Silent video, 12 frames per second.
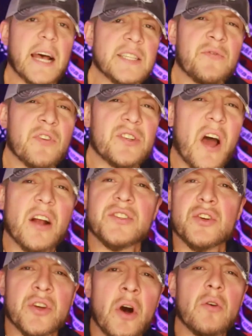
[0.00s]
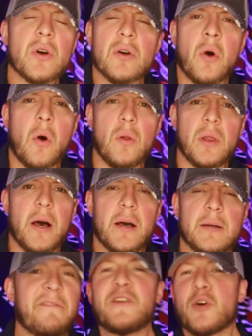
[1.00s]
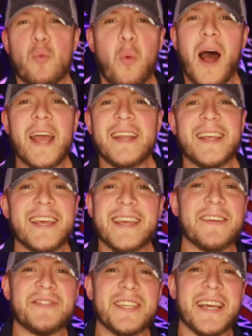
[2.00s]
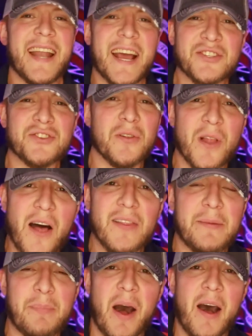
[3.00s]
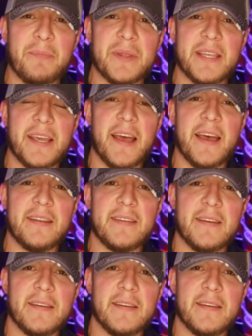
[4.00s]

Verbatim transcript: Ask for Dr. Coca Cola. If you're white, he gives you an extra lollipop at the end.